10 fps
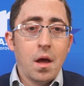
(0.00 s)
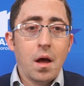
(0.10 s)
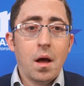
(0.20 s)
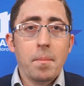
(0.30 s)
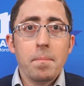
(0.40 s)

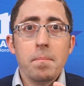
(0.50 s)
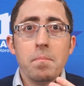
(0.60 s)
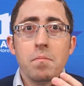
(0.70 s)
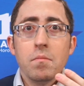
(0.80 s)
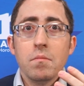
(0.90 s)

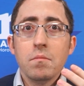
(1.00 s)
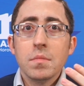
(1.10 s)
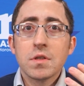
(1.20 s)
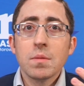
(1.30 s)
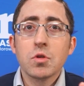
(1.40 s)
some
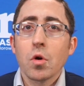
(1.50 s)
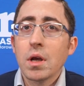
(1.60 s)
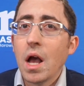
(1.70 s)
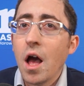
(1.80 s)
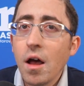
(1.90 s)
sort
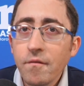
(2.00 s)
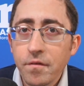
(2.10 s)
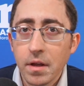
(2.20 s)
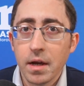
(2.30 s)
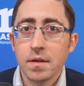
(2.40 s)
of
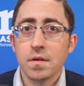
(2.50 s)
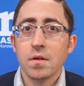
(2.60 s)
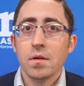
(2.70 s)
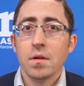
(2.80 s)
conflict